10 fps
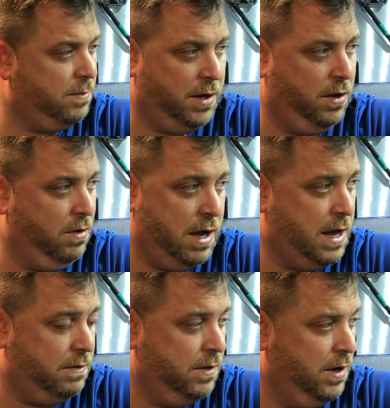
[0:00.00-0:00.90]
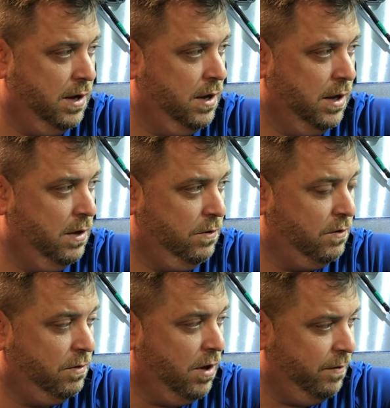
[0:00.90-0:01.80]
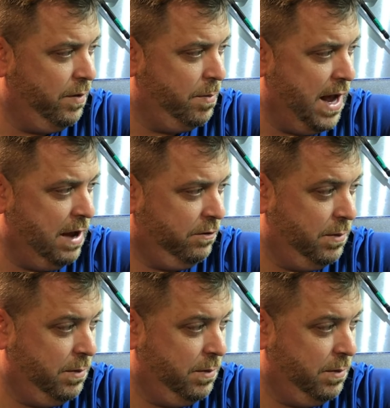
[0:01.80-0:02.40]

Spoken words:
I mean, you guys just love to bash